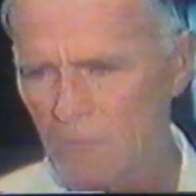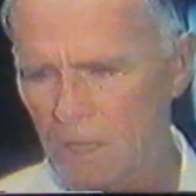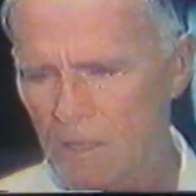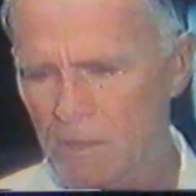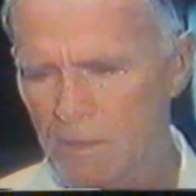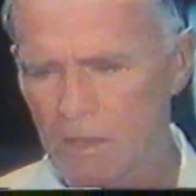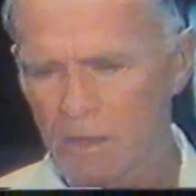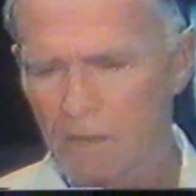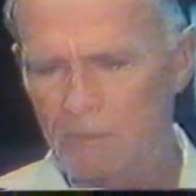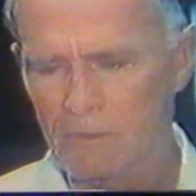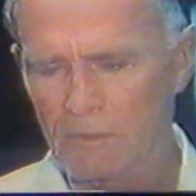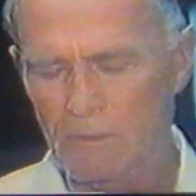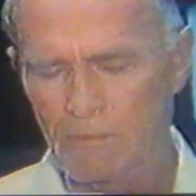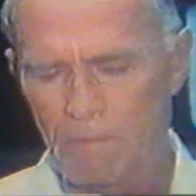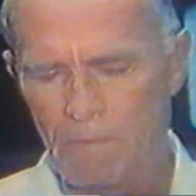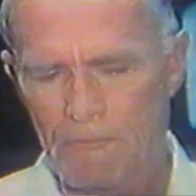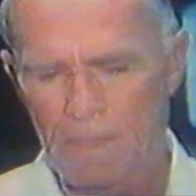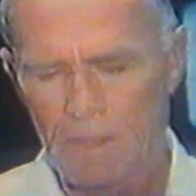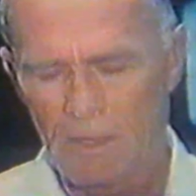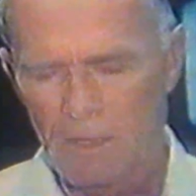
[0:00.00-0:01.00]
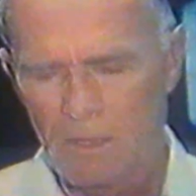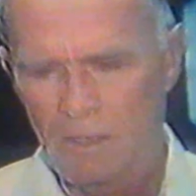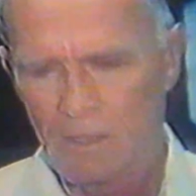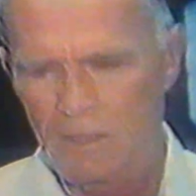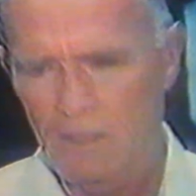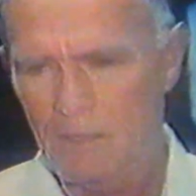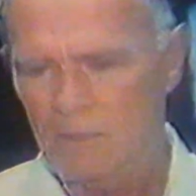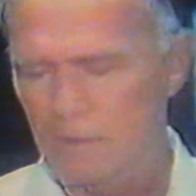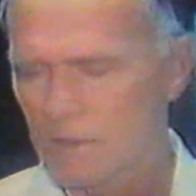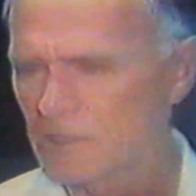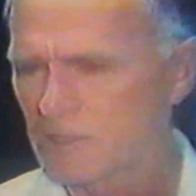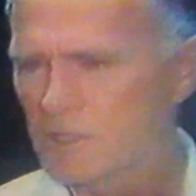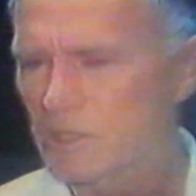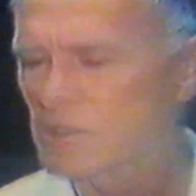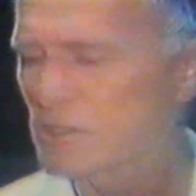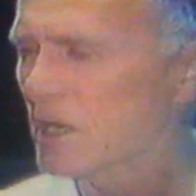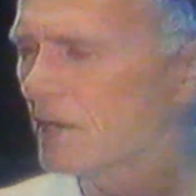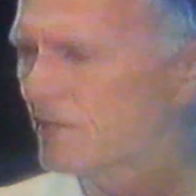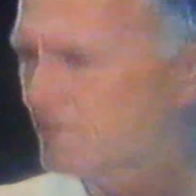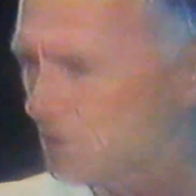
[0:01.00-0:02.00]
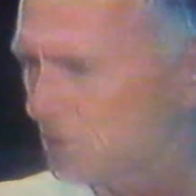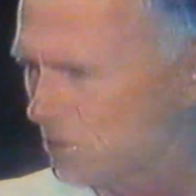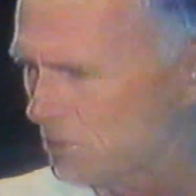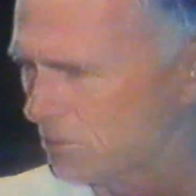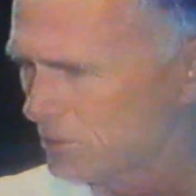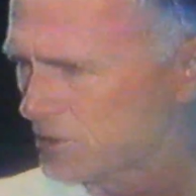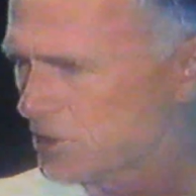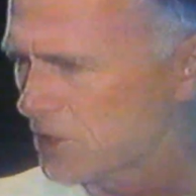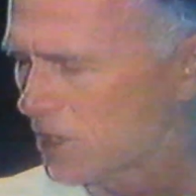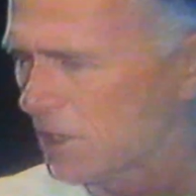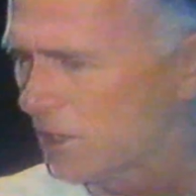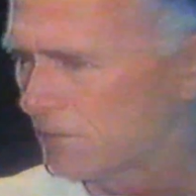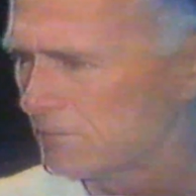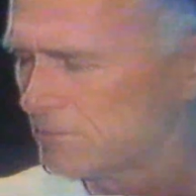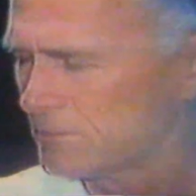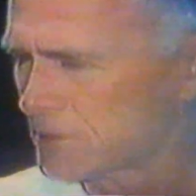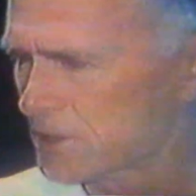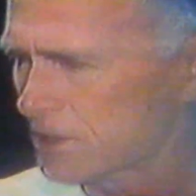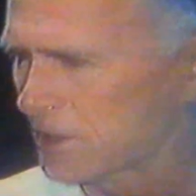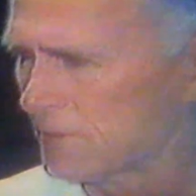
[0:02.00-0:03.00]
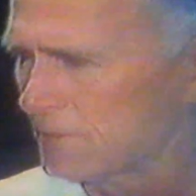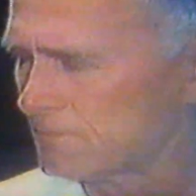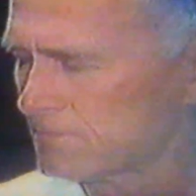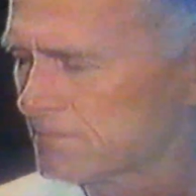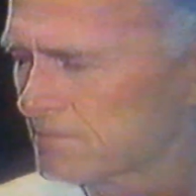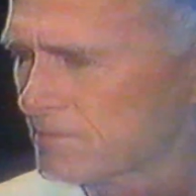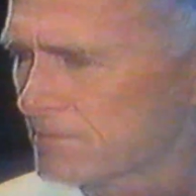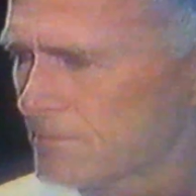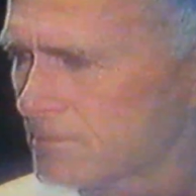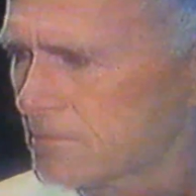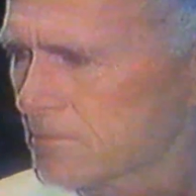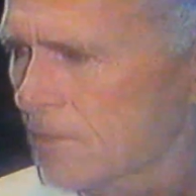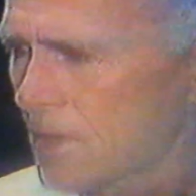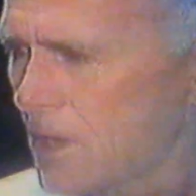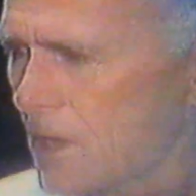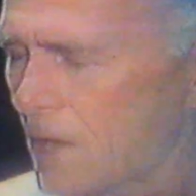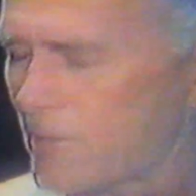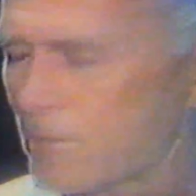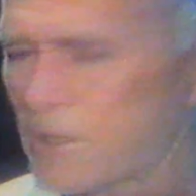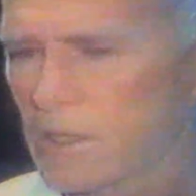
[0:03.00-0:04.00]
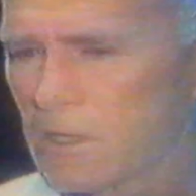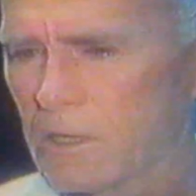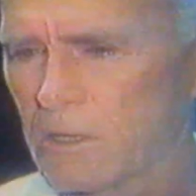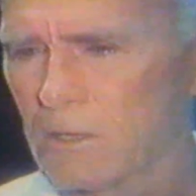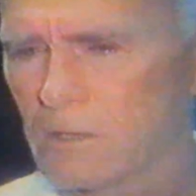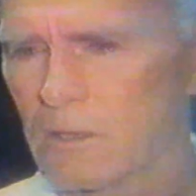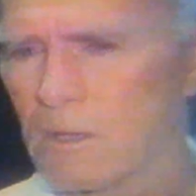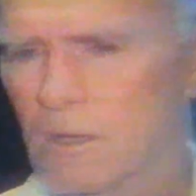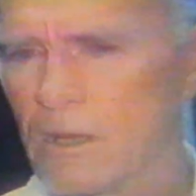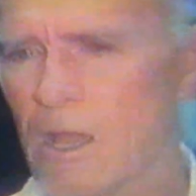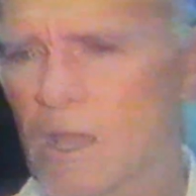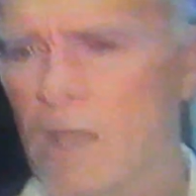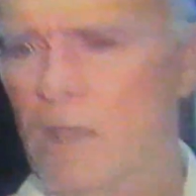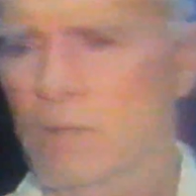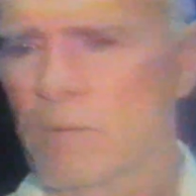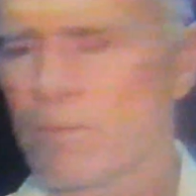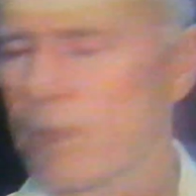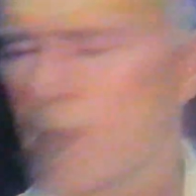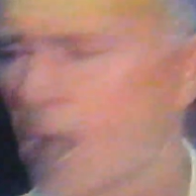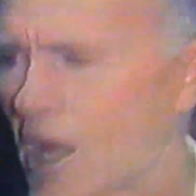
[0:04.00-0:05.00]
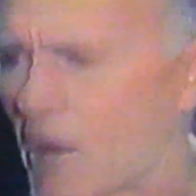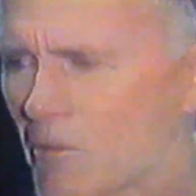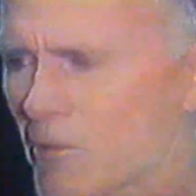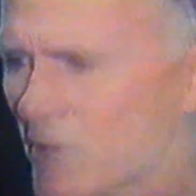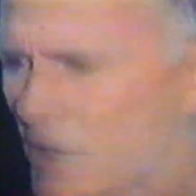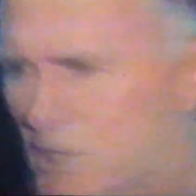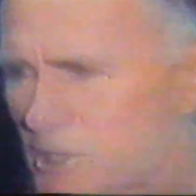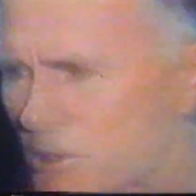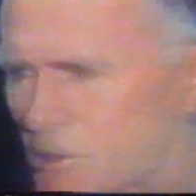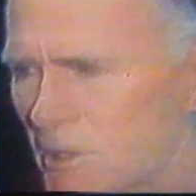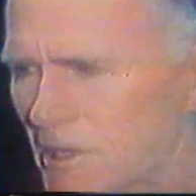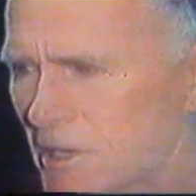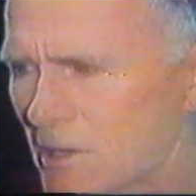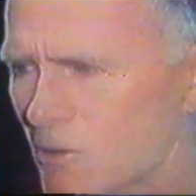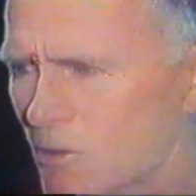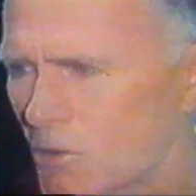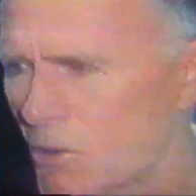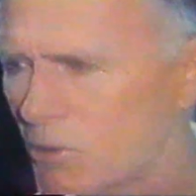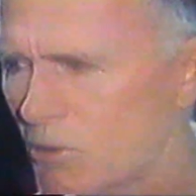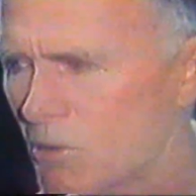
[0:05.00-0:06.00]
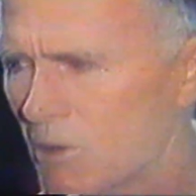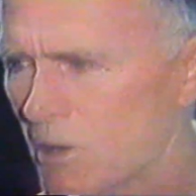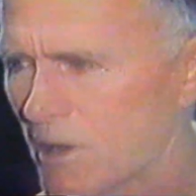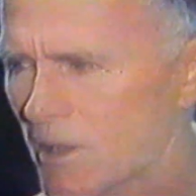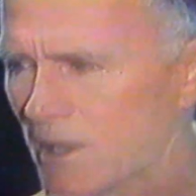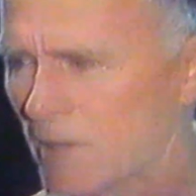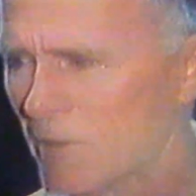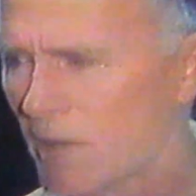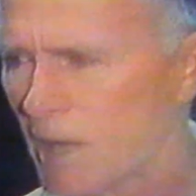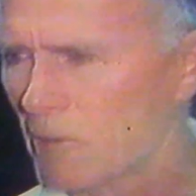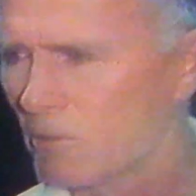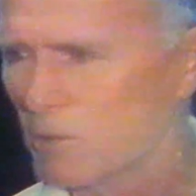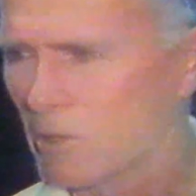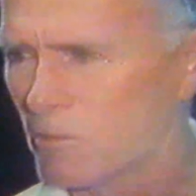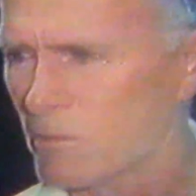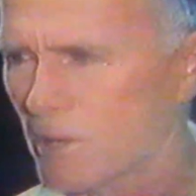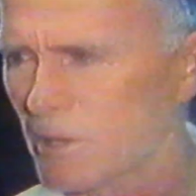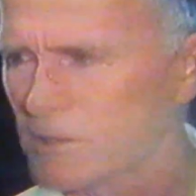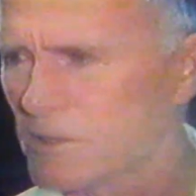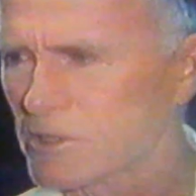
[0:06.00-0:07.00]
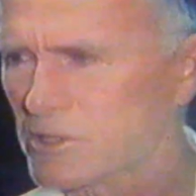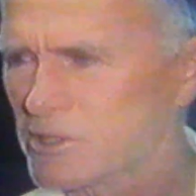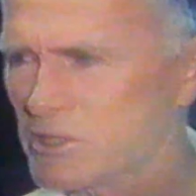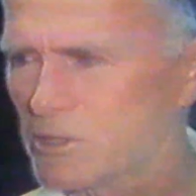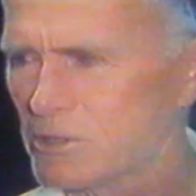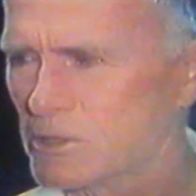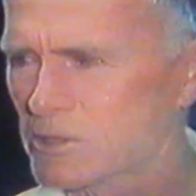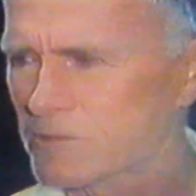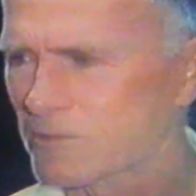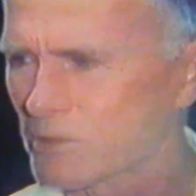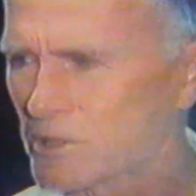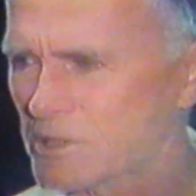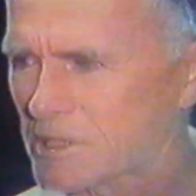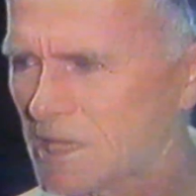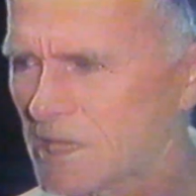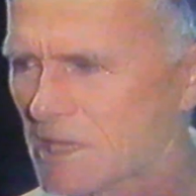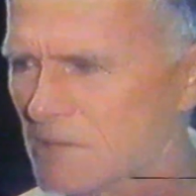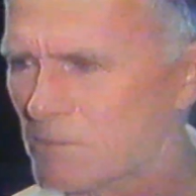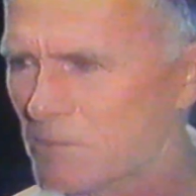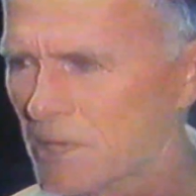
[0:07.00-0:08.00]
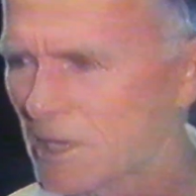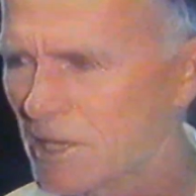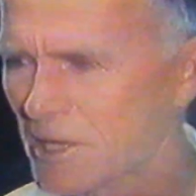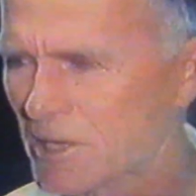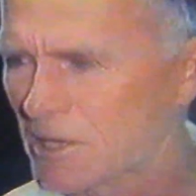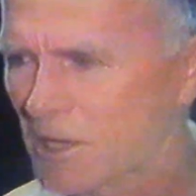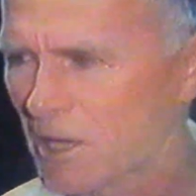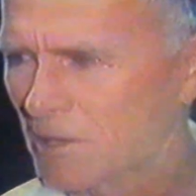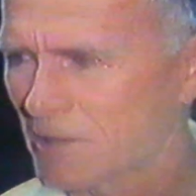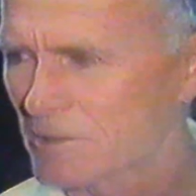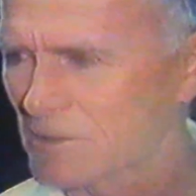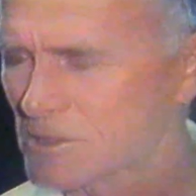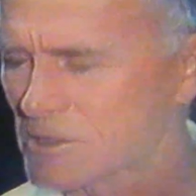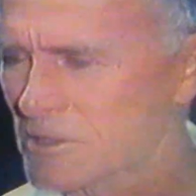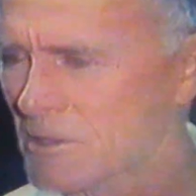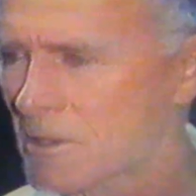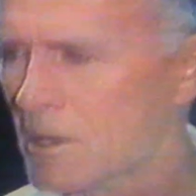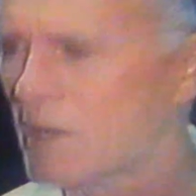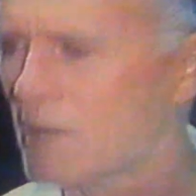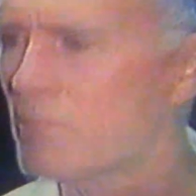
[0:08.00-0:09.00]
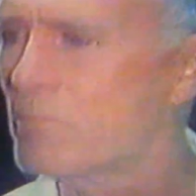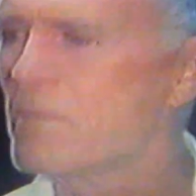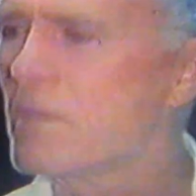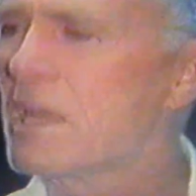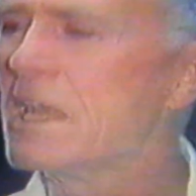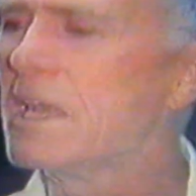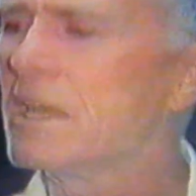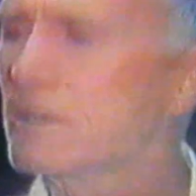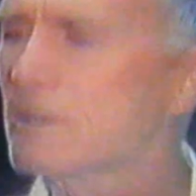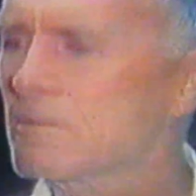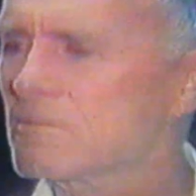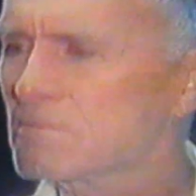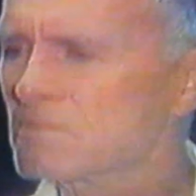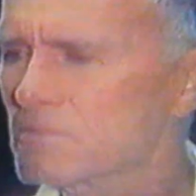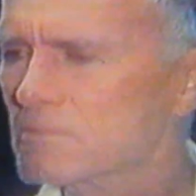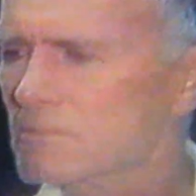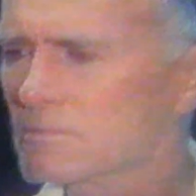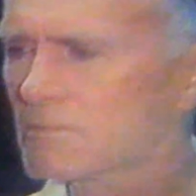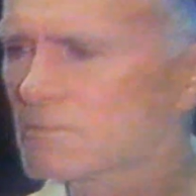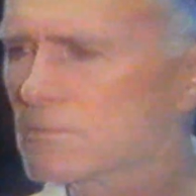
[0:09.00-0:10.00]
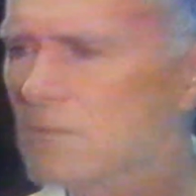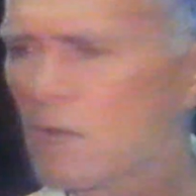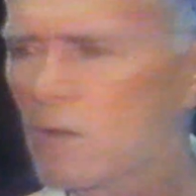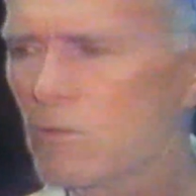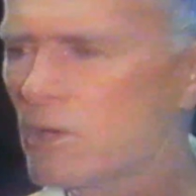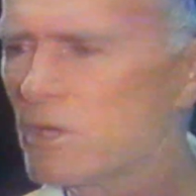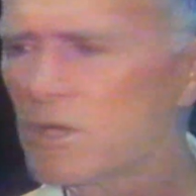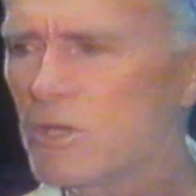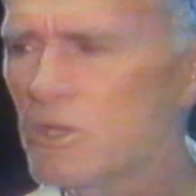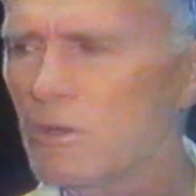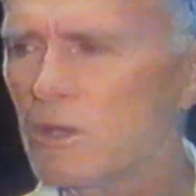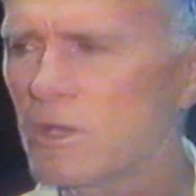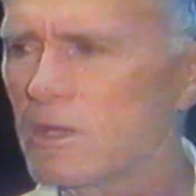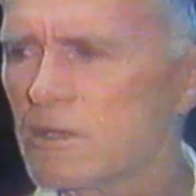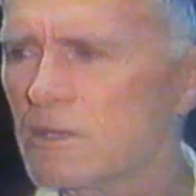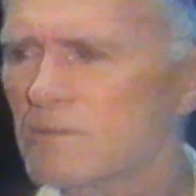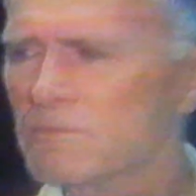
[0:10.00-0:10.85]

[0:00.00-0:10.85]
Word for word: They're the, they just have to do a job, see? I mean, I wouldn't do it. Oh, I wouldn't wear their shoes for $10 million a minute. I wouldn't do it.